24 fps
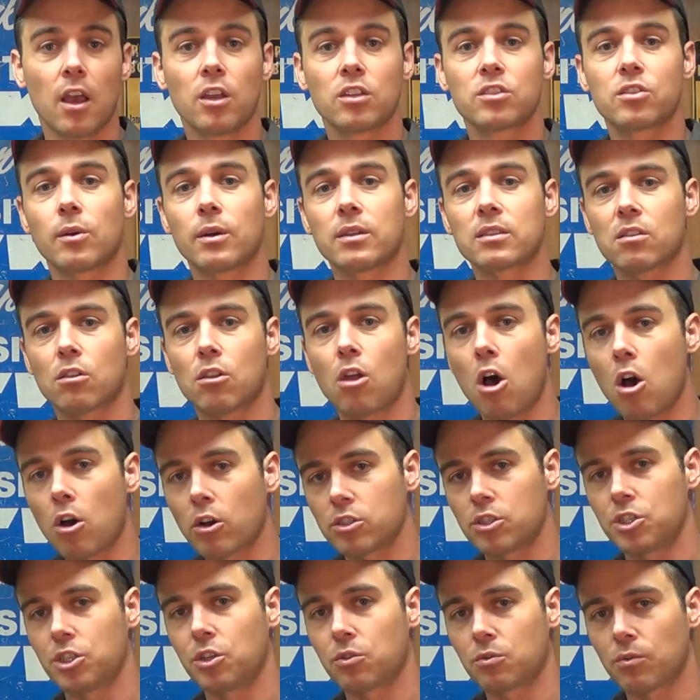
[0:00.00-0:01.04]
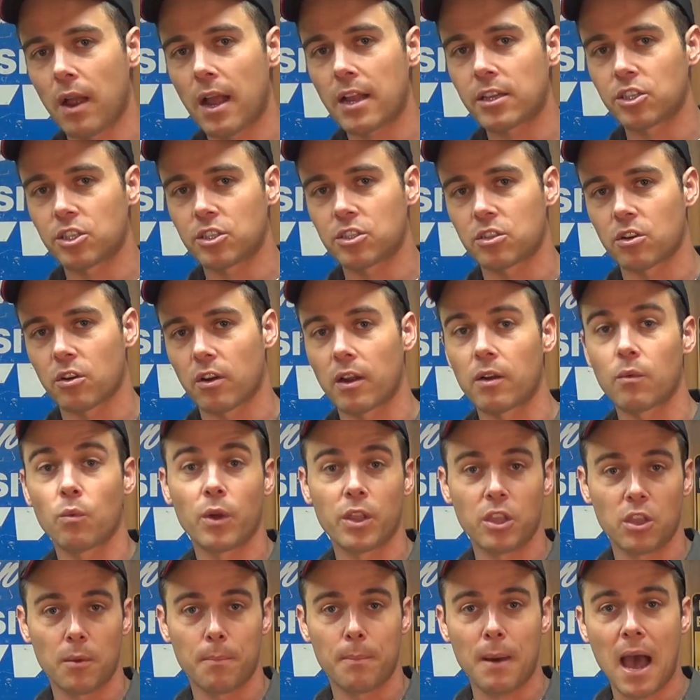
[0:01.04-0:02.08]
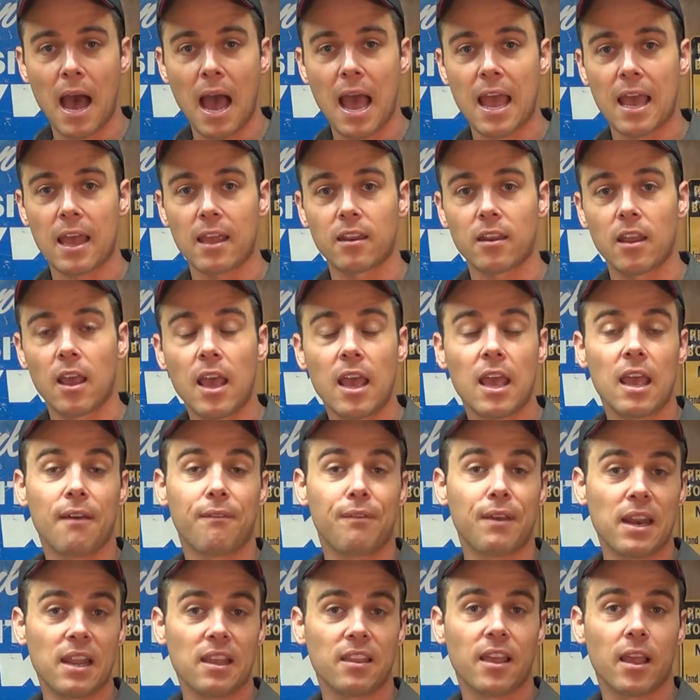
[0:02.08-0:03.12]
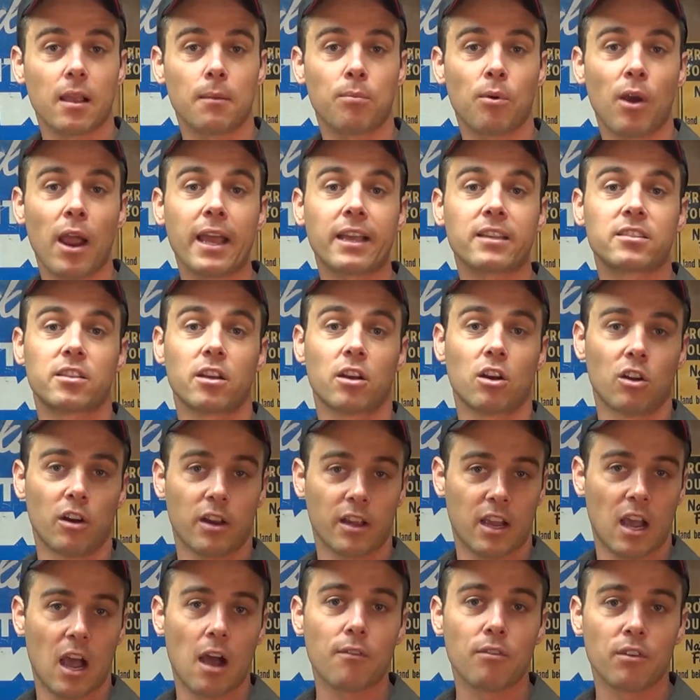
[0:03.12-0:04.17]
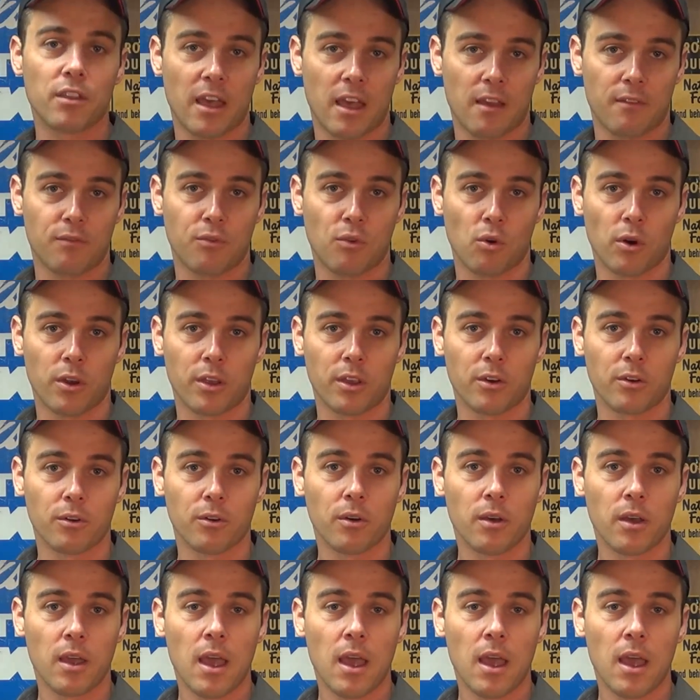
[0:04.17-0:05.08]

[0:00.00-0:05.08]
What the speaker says: So as long as you register it when you buy it, if anything breaks, they're going to cover that for you.